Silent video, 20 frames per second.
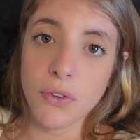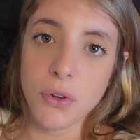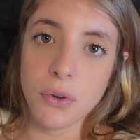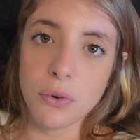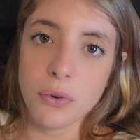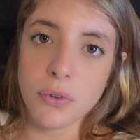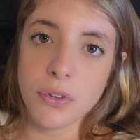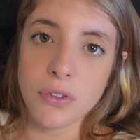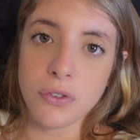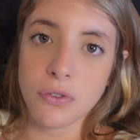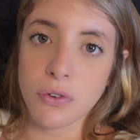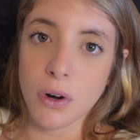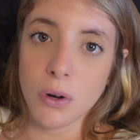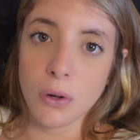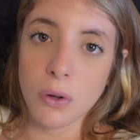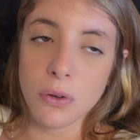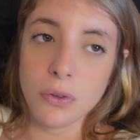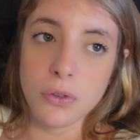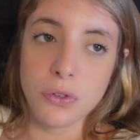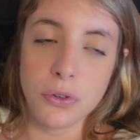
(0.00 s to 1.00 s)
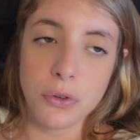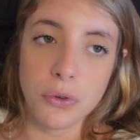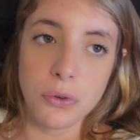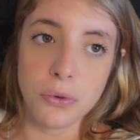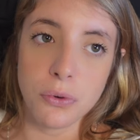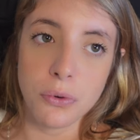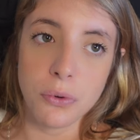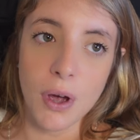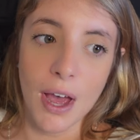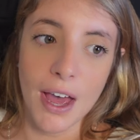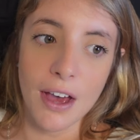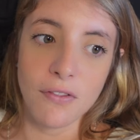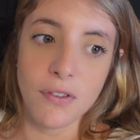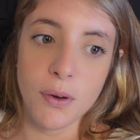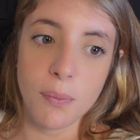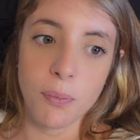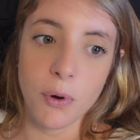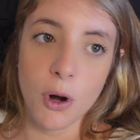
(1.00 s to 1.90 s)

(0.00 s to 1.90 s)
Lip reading: You struggle to have a